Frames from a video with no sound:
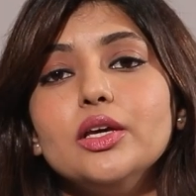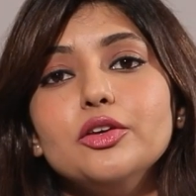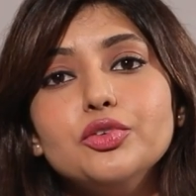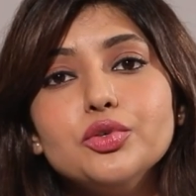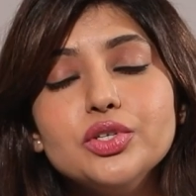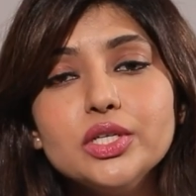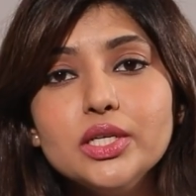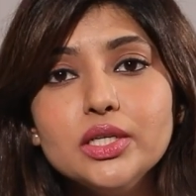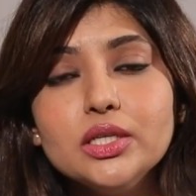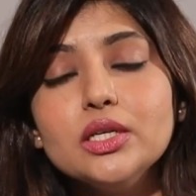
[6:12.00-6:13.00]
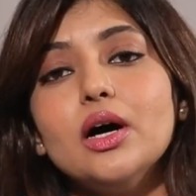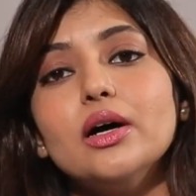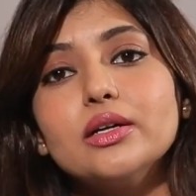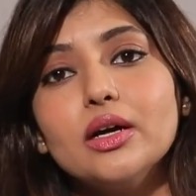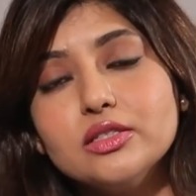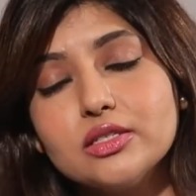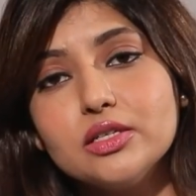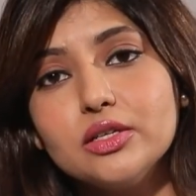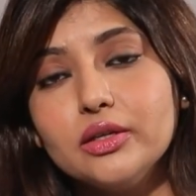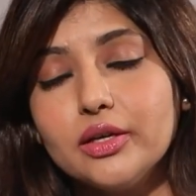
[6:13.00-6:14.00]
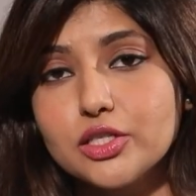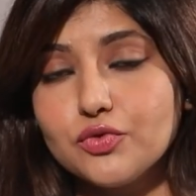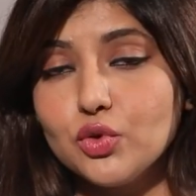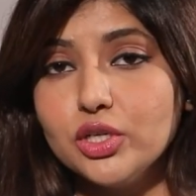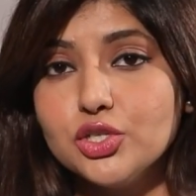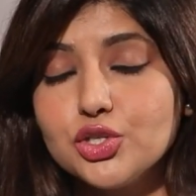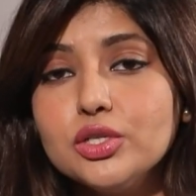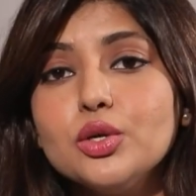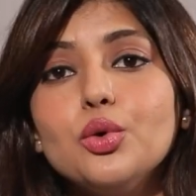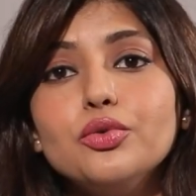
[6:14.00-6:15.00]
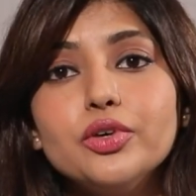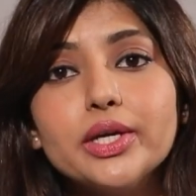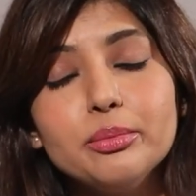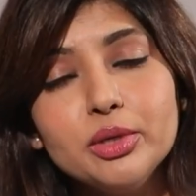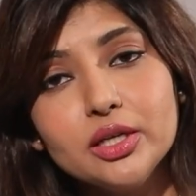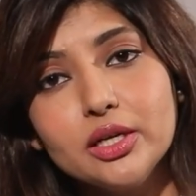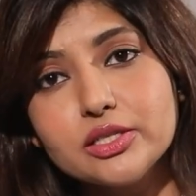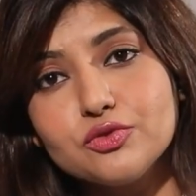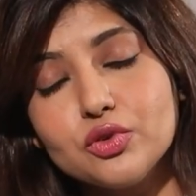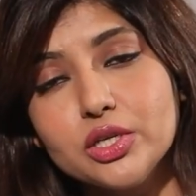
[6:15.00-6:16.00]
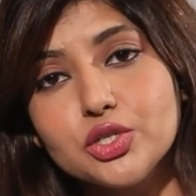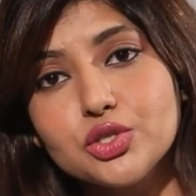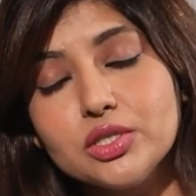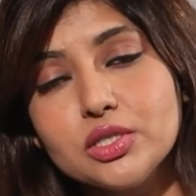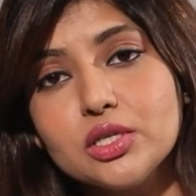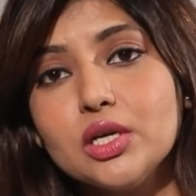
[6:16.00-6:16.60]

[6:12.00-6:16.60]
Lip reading: If you really are considering exfoliation, go for chemical exfoliations